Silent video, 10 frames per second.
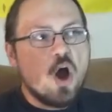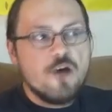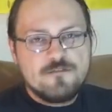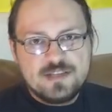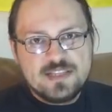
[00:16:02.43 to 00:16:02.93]

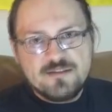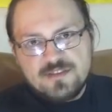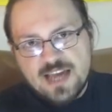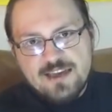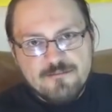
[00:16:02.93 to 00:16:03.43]
Office
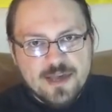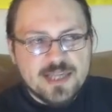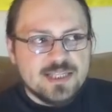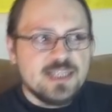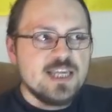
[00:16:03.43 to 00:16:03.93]
of
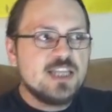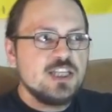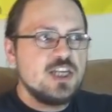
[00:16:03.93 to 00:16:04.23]
Diversity and